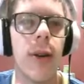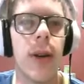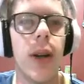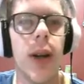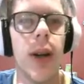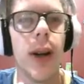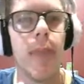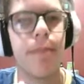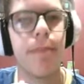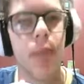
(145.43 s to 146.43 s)

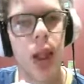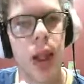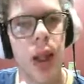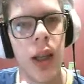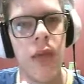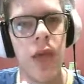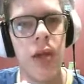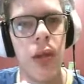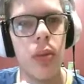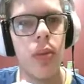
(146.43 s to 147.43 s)
and it gives
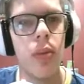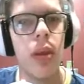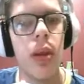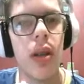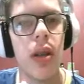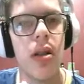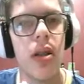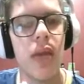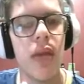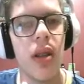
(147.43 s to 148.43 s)
you this
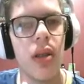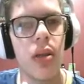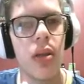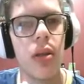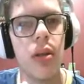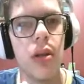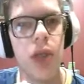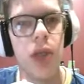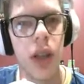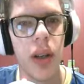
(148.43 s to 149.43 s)
nifty little
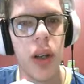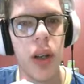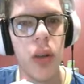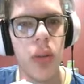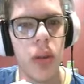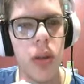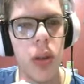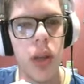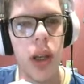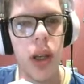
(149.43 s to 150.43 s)
cherry note
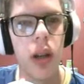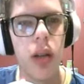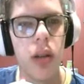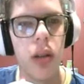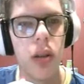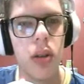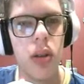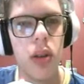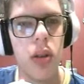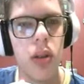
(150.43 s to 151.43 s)
taker. So you
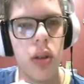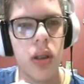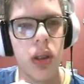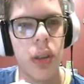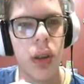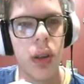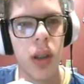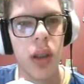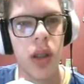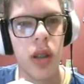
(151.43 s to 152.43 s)
can just, I'm not
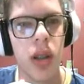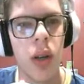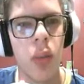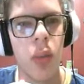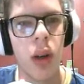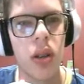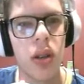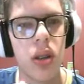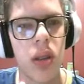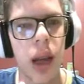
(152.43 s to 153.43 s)
entirely sure how it works
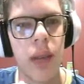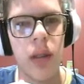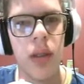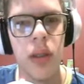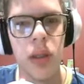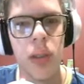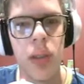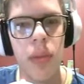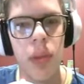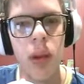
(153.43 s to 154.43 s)
because I haven't used it
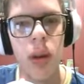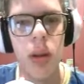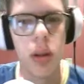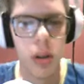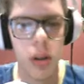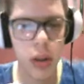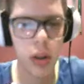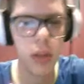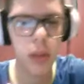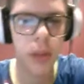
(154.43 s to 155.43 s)
before,
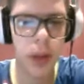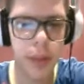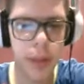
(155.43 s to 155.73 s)
but